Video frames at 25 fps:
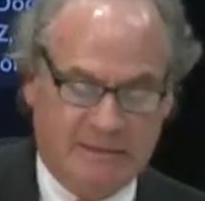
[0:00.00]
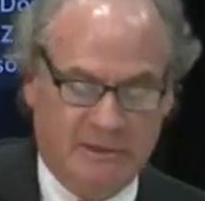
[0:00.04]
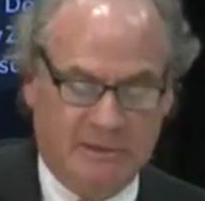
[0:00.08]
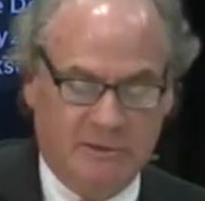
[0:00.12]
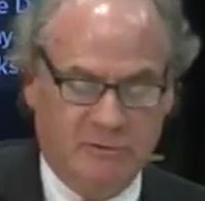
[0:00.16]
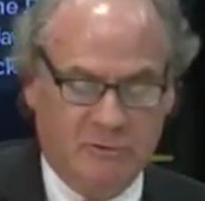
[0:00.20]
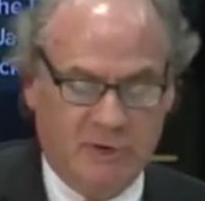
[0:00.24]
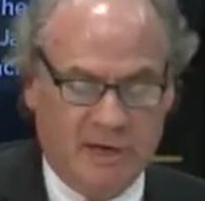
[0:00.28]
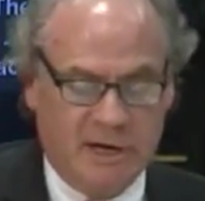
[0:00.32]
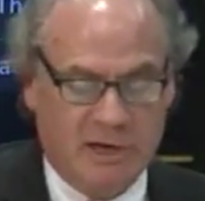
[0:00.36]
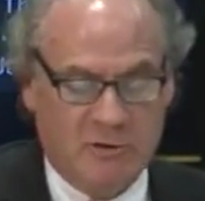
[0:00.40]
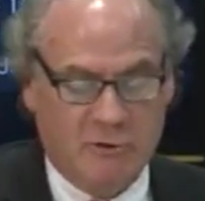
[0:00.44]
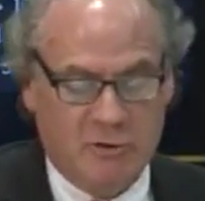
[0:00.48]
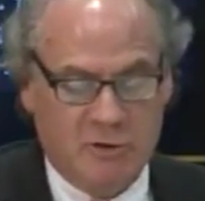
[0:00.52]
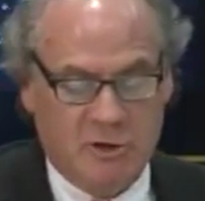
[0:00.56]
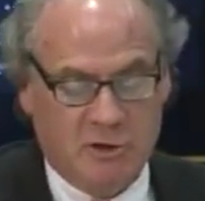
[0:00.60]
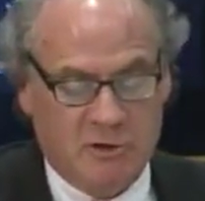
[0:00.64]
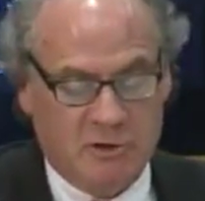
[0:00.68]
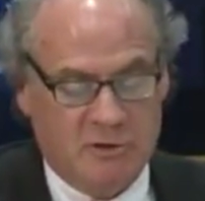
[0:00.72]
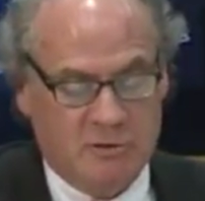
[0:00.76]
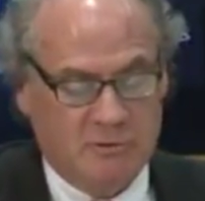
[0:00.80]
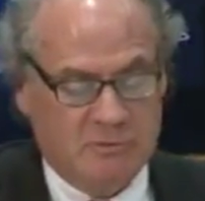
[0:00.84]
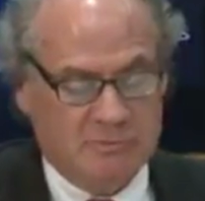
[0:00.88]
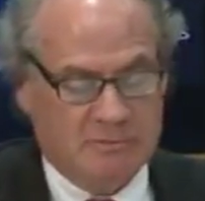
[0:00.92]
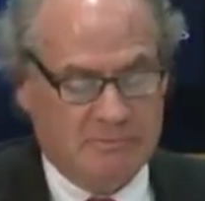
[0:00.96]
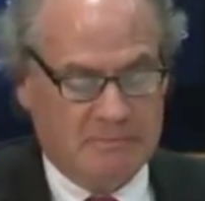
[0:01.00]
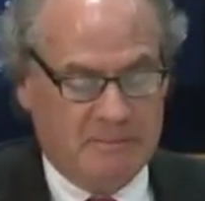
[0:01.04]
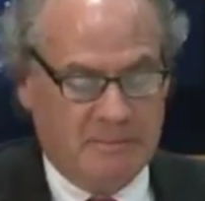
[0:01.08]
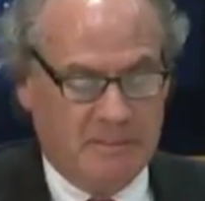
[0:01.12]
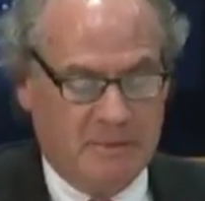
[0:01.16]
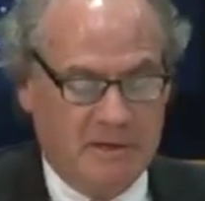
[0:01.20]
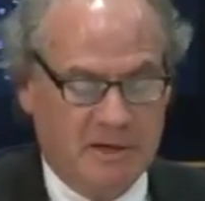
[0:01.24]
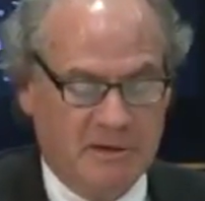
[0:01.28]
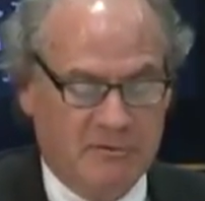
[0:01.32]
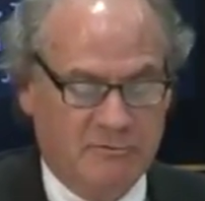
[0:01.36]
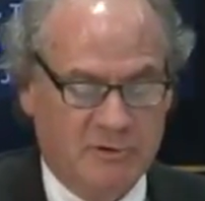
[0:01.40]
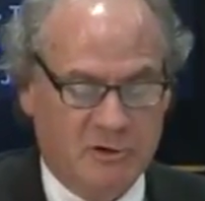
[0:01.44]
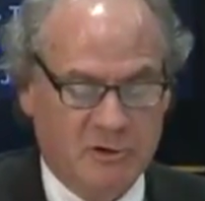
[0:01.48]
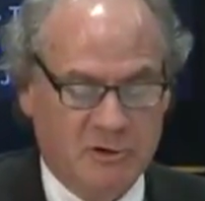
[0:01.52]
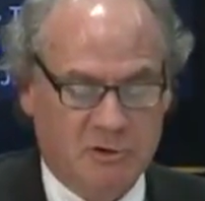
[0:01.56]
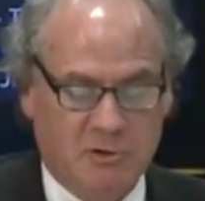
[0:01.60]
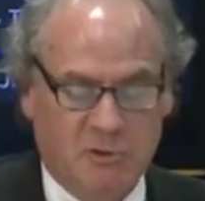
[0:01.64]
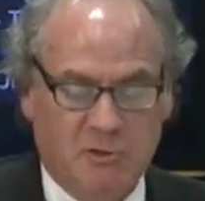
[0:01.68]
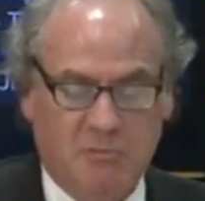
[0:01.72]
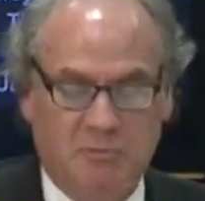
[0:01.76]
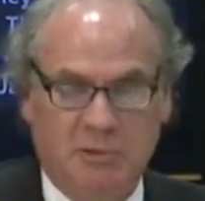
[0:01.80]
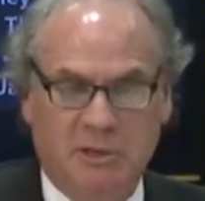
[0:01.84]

you now know the official